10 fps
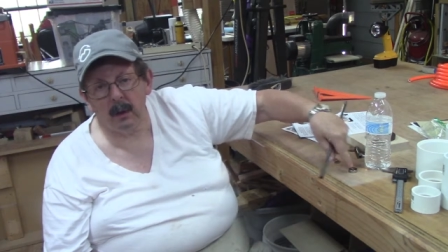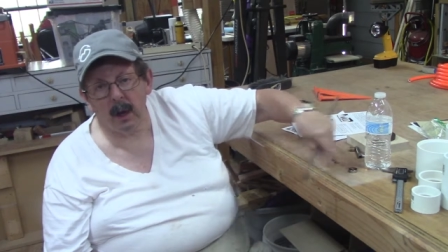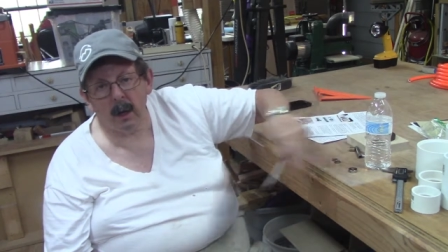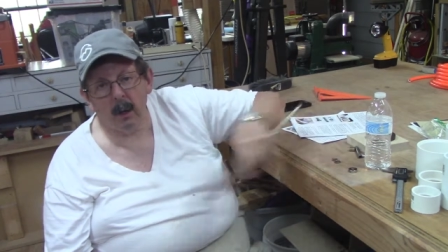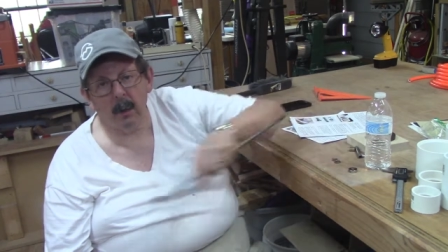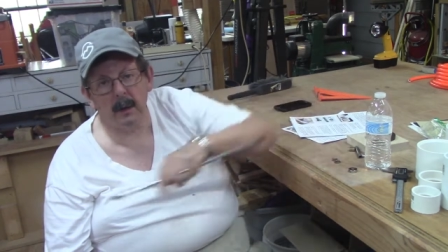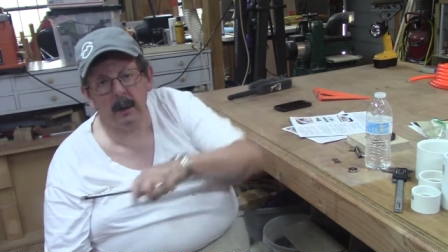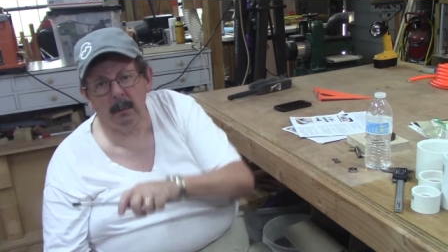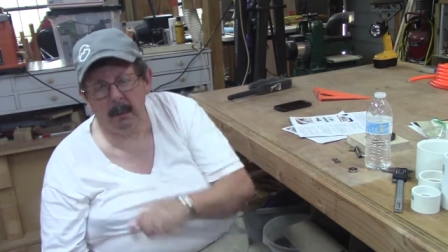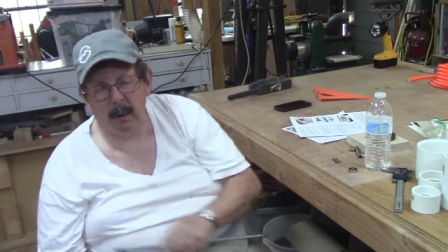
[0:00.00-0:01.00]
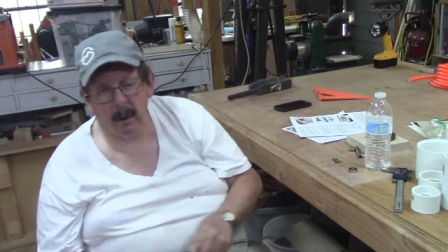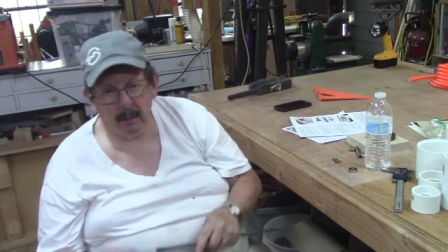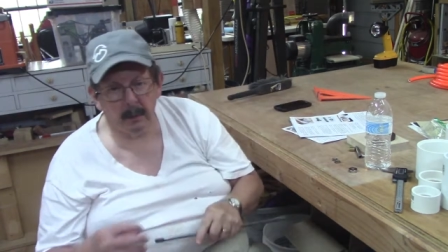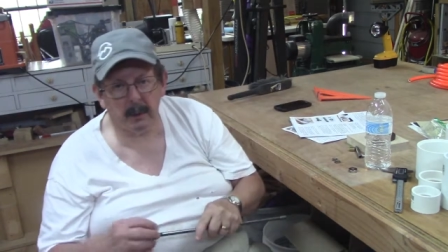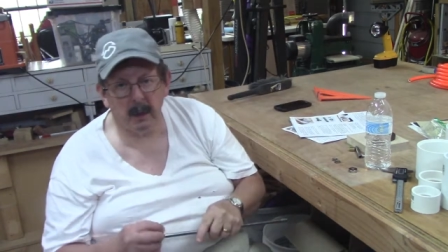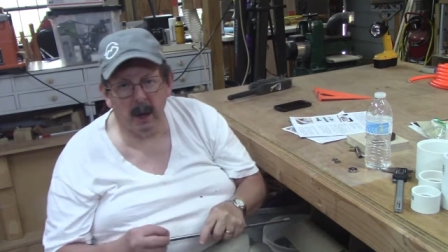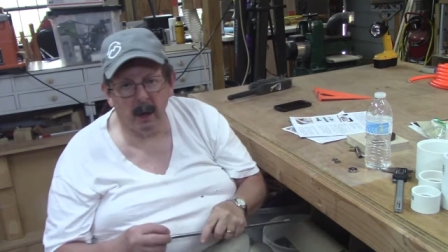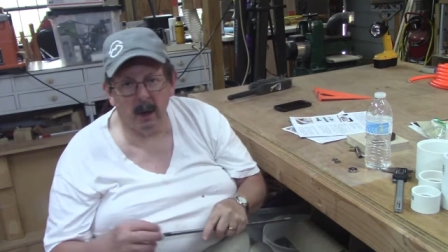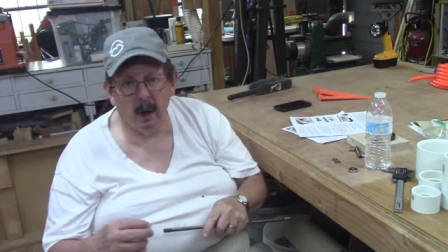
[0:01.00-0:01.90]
it'll go into the bearing, put the nut